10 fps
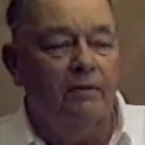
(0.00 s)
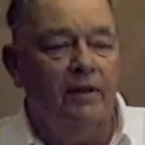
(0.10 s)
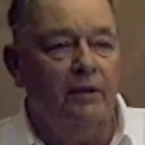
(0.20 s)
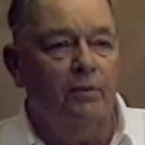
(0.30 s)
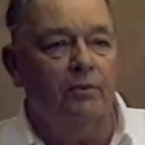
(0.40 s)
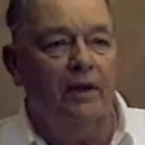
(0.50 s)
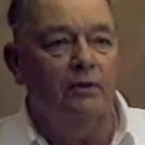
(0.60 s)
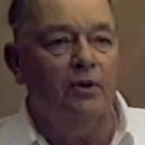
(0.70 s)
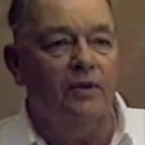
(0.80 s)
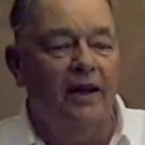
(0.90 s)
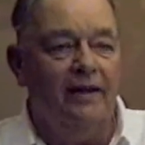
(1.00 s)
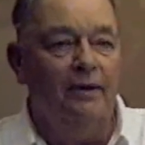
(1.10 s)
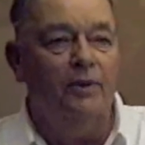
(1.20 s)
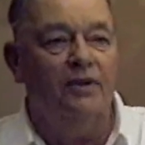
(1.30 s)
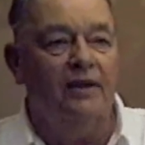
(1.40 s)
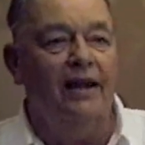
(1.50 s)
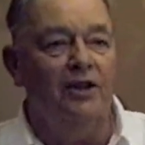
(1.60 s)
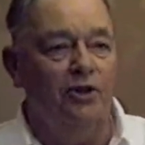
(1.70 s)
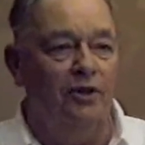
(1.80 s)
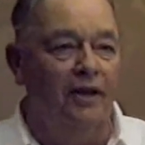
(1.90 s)
looked like they were
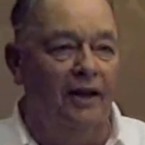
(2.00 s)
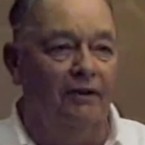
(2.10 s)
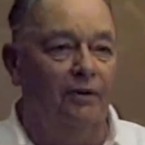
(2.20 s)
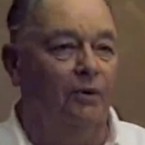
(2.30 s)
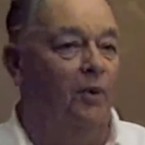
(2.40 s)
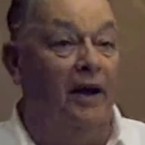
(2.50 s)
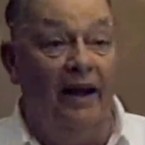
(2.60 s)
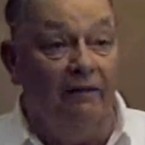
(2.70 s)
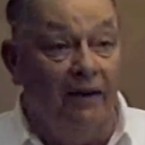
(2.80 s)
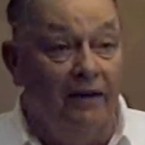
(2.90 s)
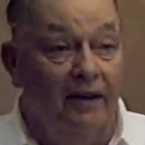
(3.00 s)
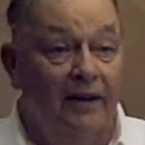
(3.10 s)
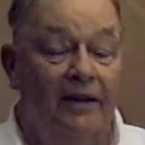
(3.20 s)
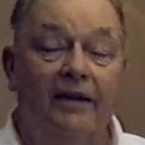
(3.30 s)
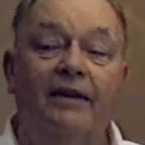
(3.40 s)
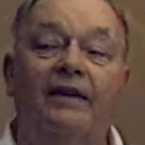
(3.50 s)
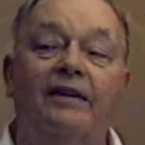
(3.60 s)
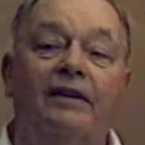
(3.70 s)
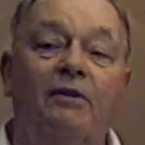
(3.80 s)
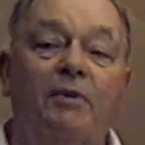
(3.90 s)
stationed there or whatever.
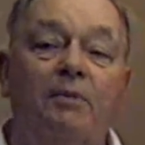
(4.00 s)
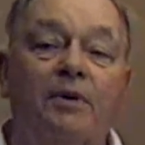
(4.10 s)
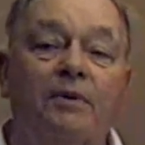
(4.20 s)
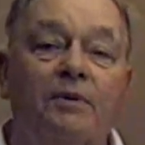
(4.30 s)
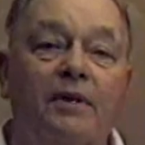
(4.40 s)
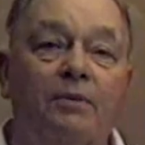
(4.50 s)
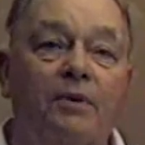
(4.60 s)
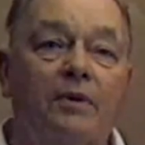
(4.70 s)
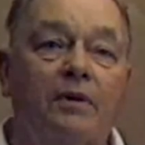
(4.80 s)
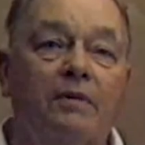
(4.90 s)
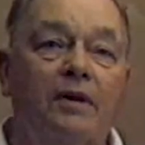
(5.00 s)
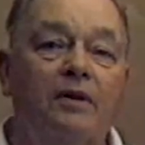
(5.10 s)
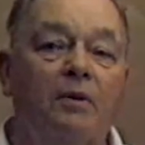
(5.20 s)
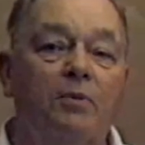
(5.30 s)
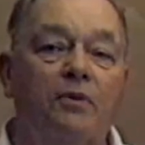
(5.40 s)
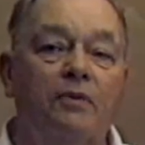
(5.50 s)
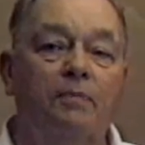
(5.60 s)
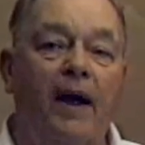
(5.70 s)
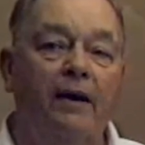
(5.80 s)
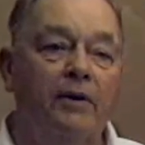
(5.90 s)
And I remember there were a number of
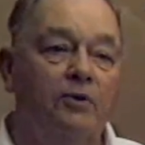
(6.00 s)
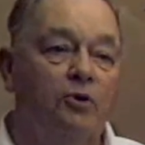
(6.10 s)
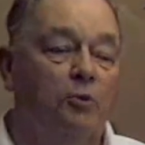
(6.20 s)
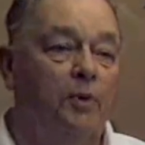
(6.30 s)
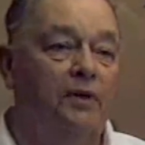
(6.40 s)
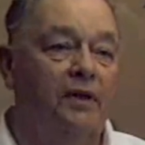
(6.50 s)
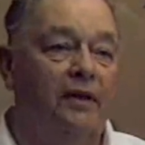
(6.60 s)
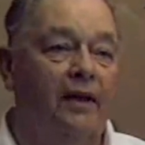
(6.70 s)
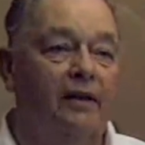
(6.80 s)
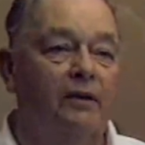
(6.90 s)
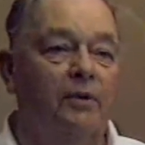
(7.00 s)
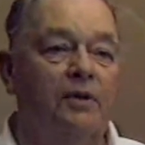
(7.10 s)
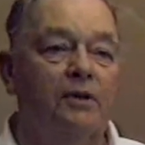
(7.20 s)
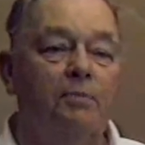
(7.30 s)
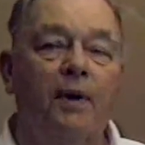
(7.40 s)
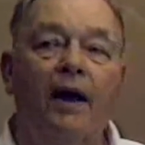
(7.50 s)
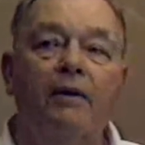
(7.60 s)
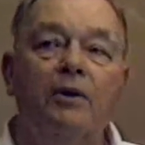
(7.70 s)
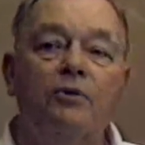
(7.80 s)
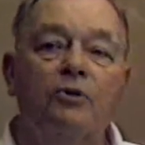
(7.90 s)
paratroopers in there. There was a
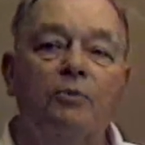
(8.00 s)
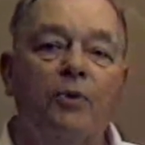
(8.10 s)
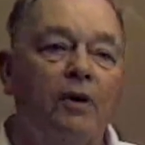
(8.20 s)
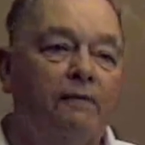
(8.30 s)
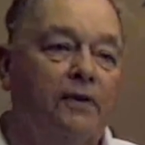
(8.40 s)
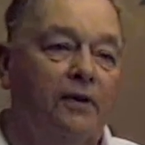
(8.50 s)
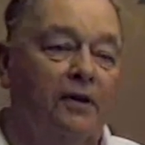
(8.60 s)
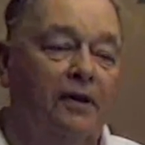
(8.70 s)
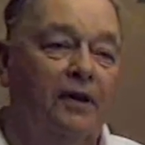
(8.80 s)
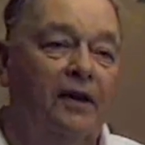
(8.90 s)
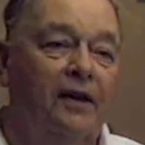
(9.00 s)
paratroop officer